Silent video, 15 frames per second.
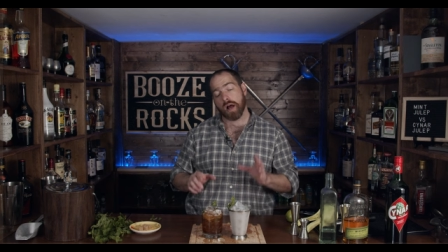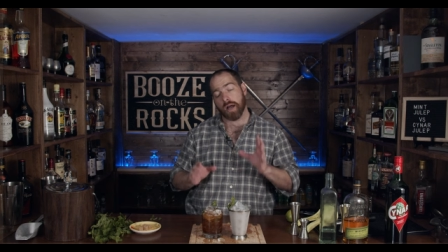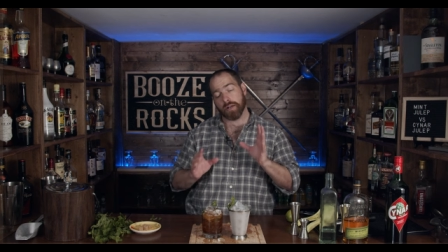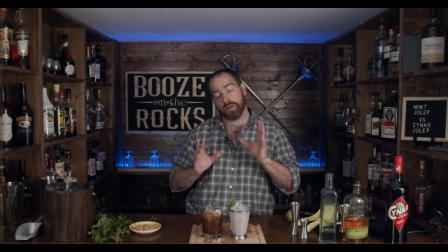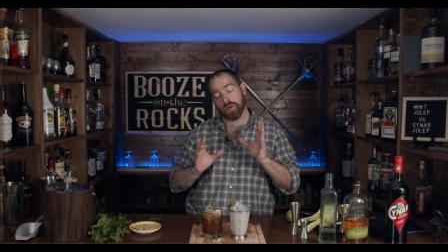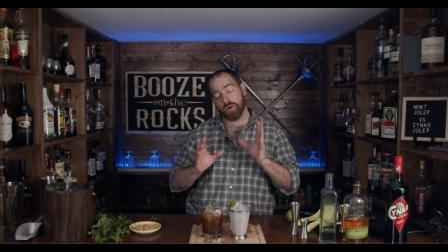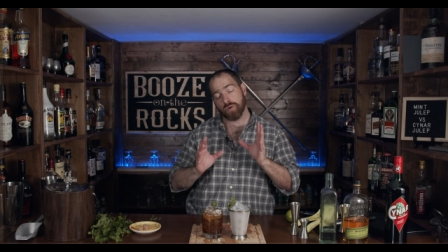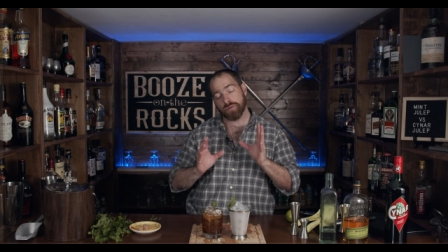I
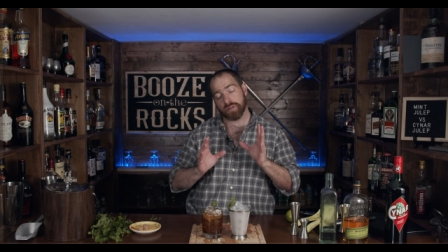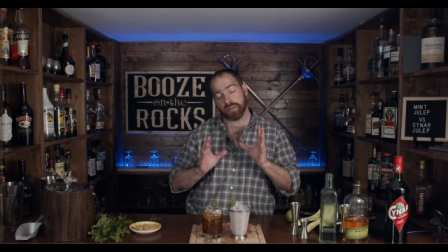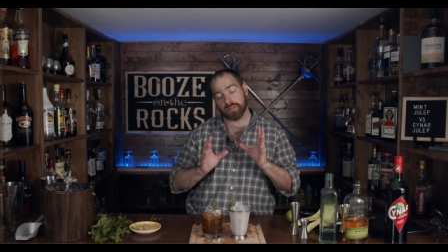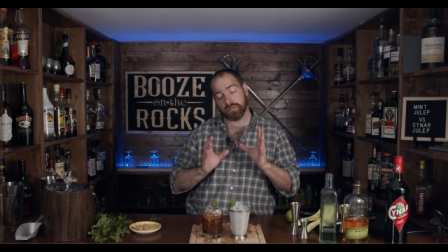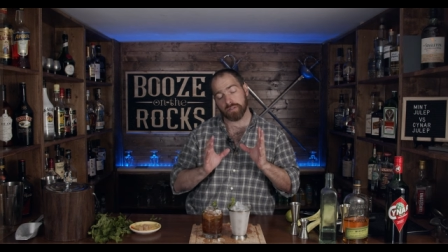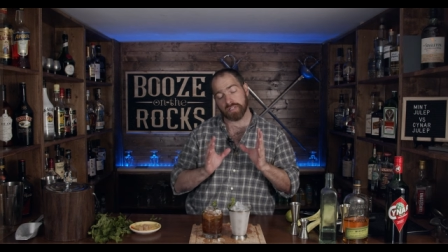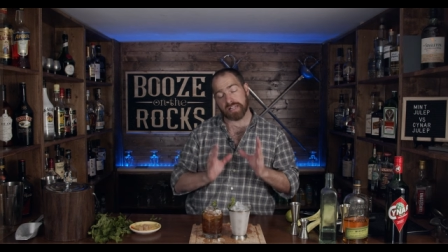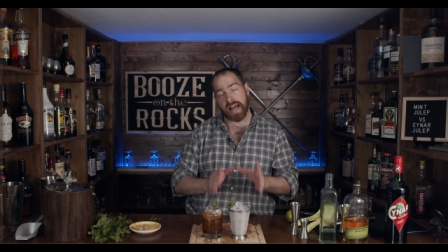know
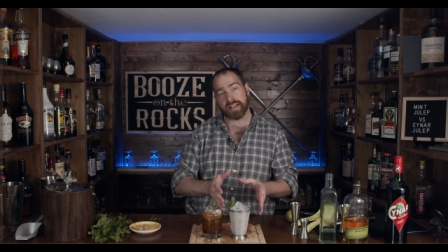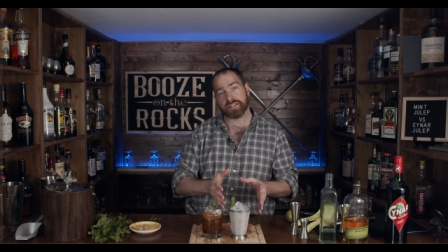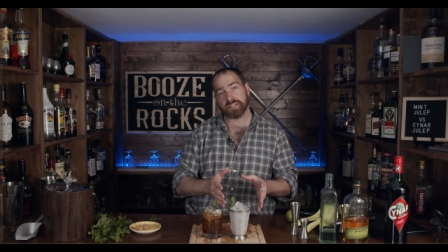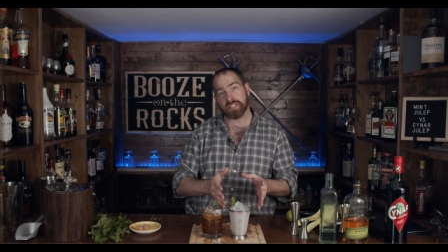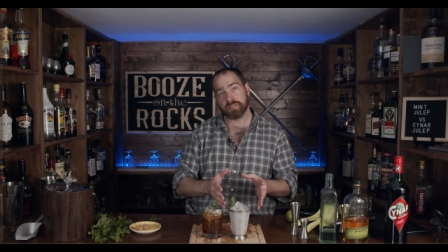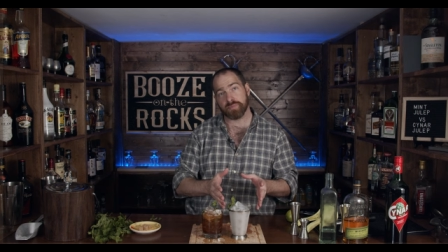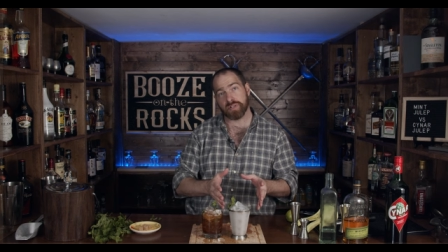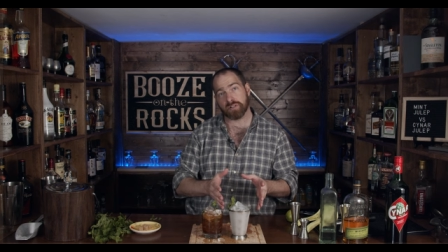that the
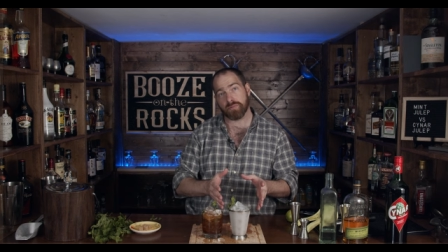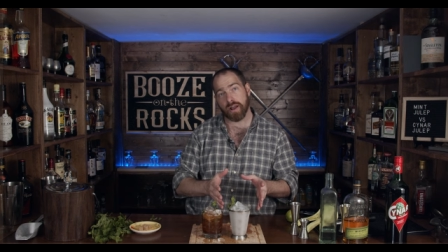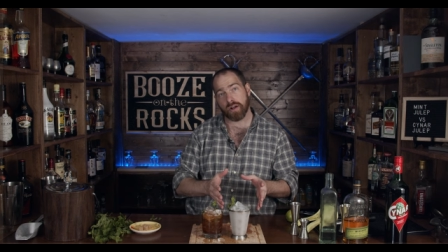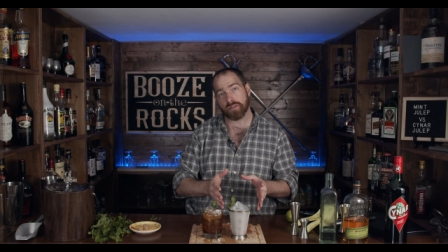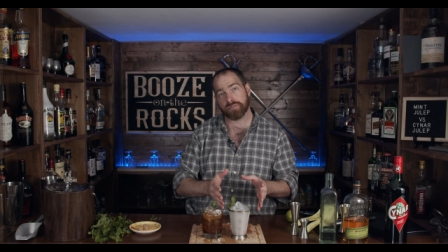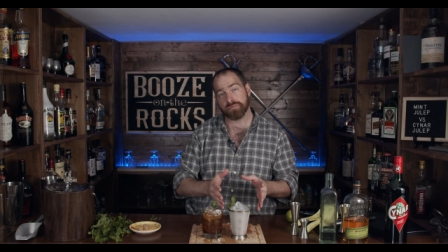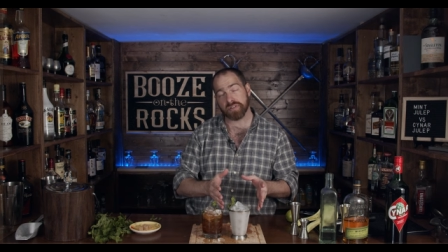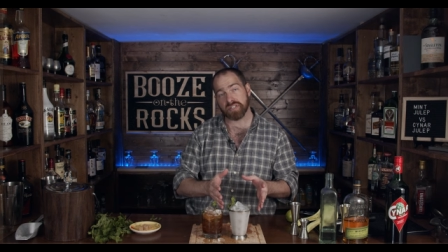classic has been
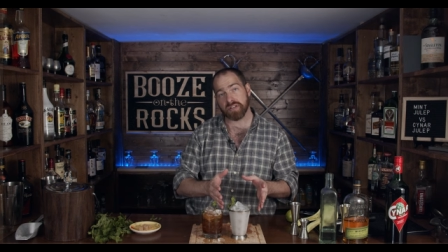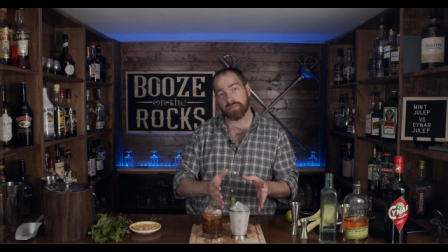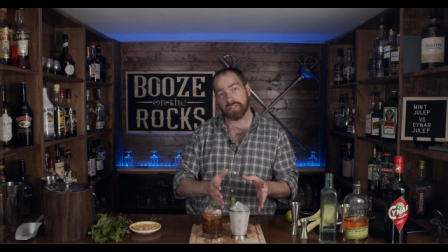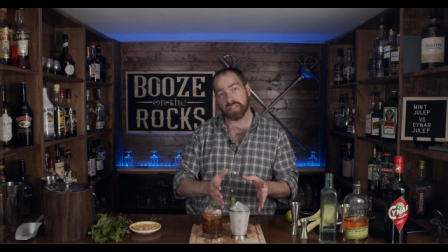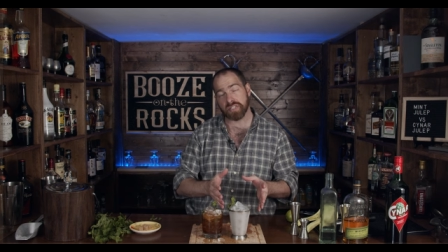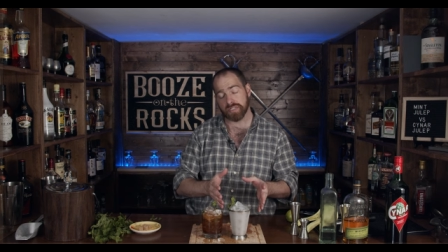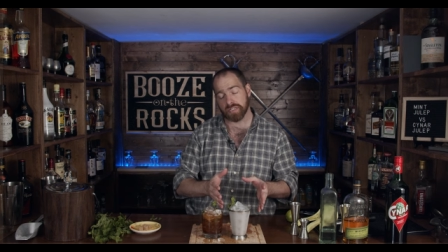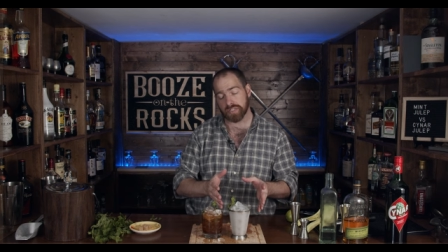around from the
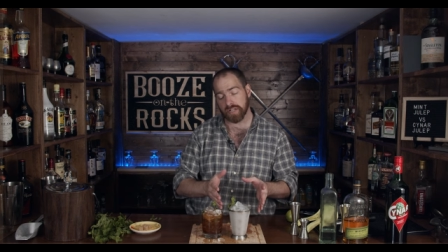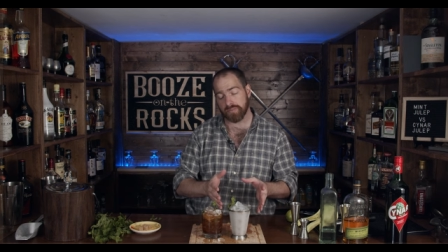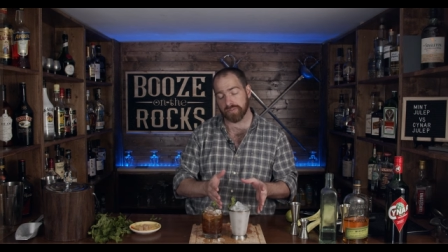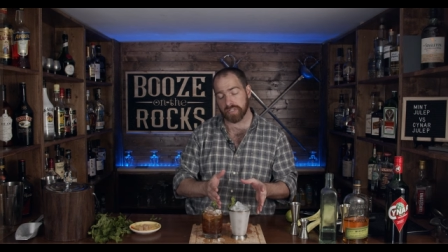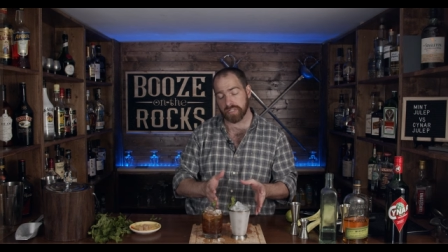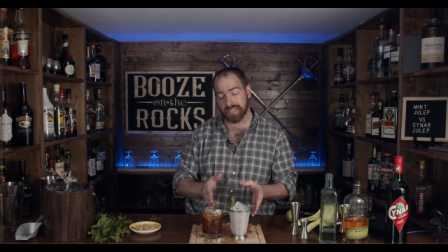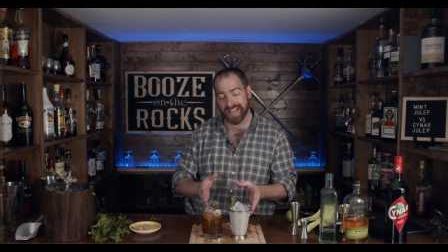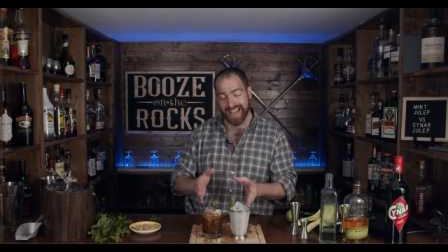
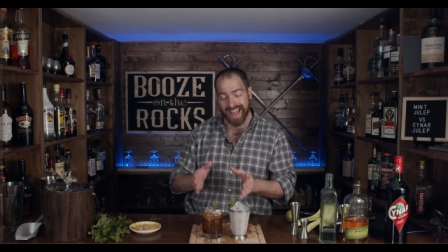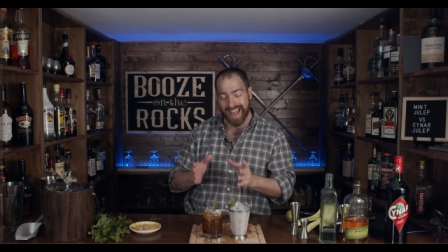1770s